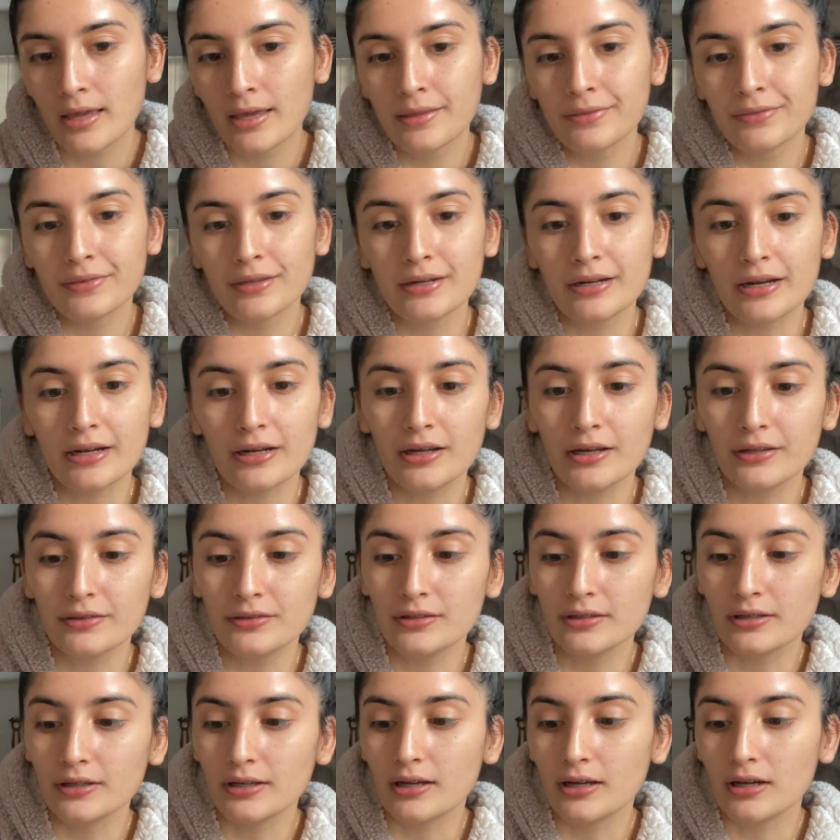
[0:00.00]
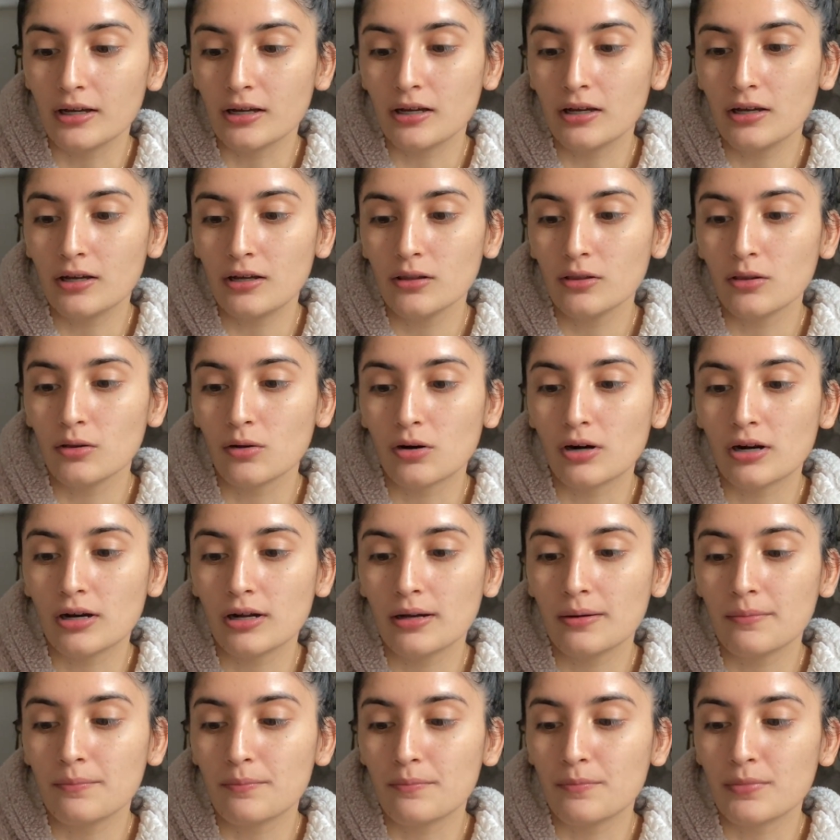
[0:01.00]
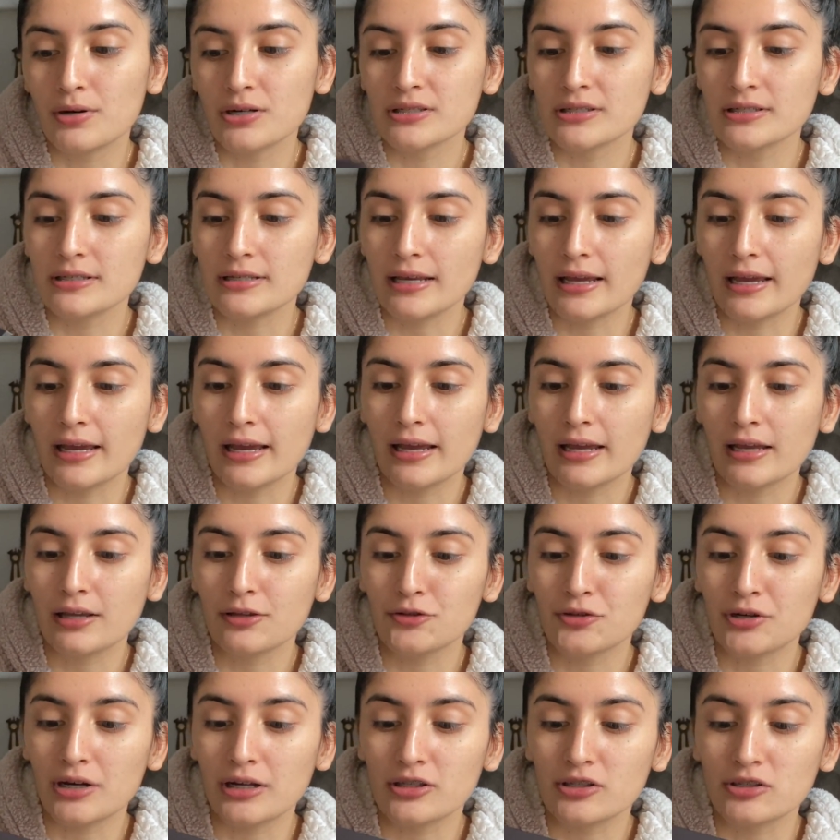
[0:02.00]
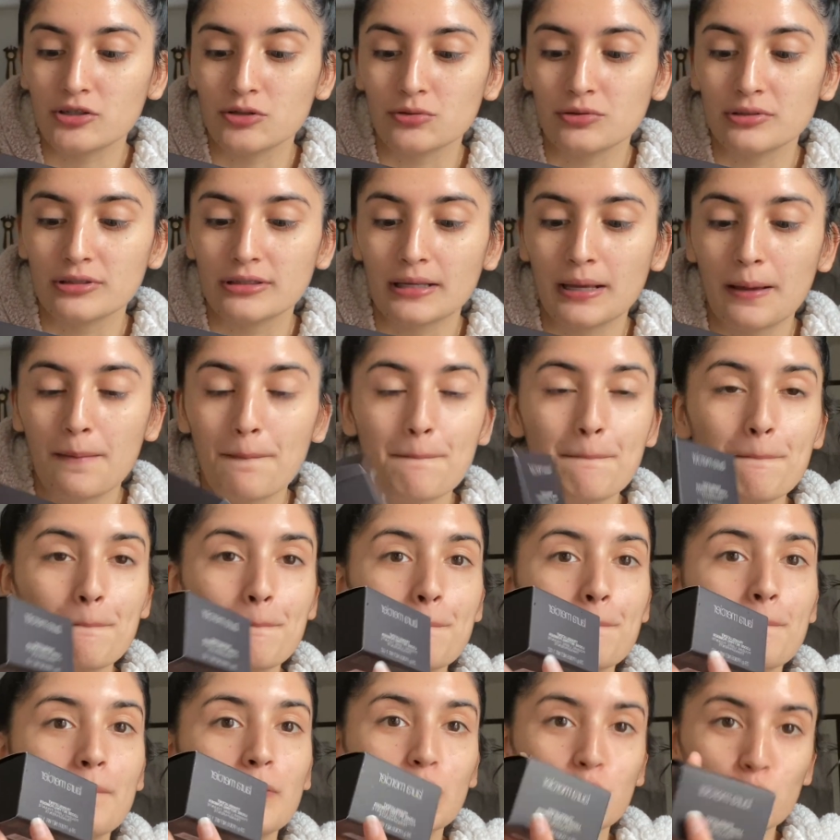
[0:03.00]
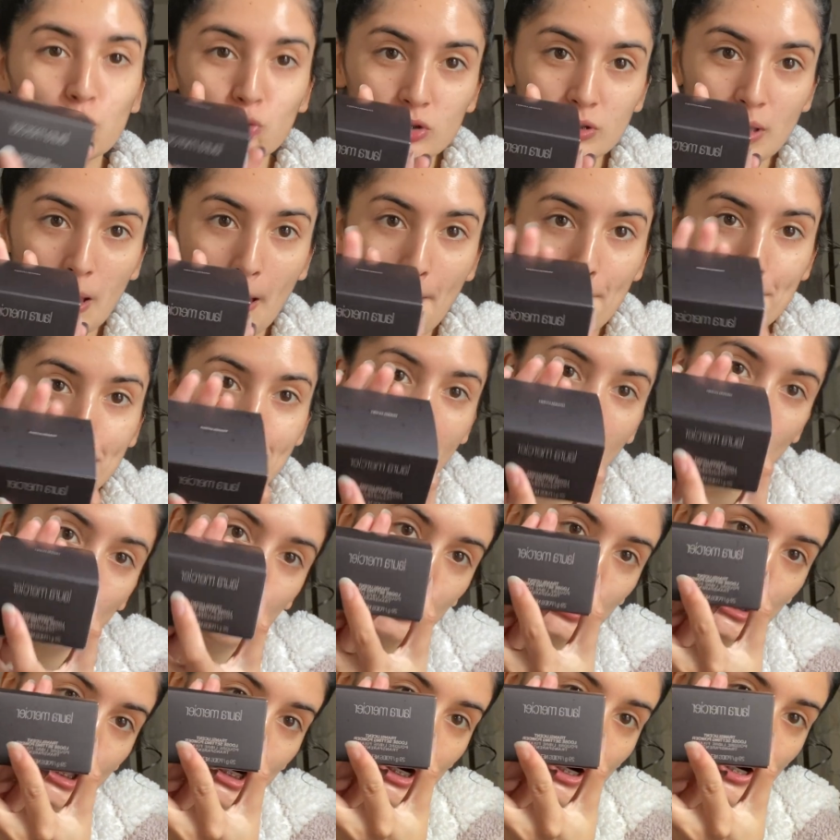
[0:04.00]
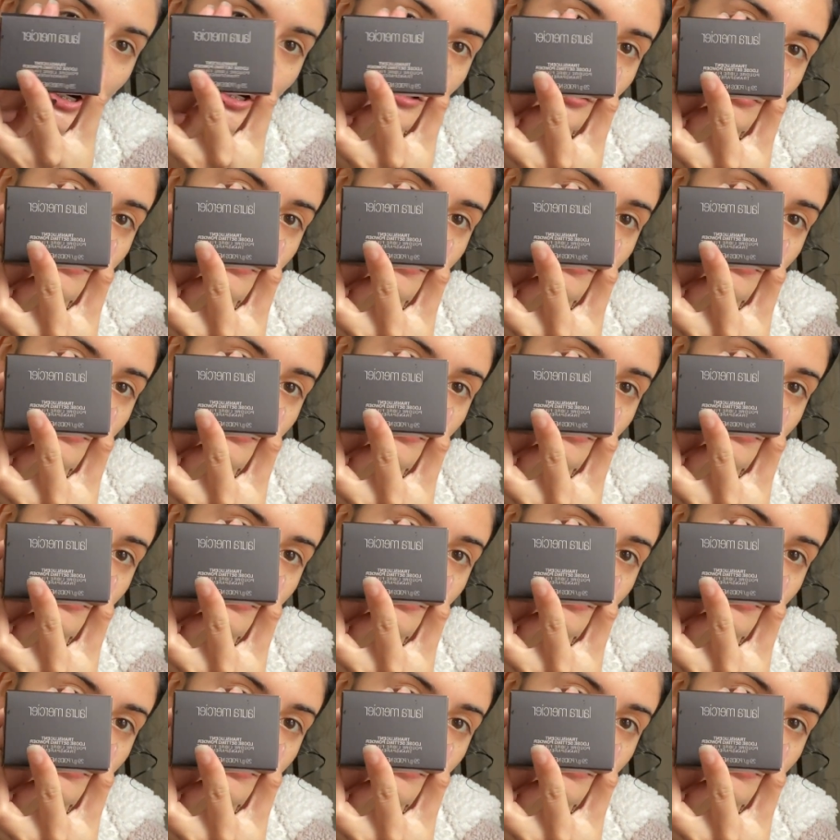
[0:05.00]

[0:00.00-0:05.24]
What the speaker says: Then I got the Laura Mercier translucent loose powder.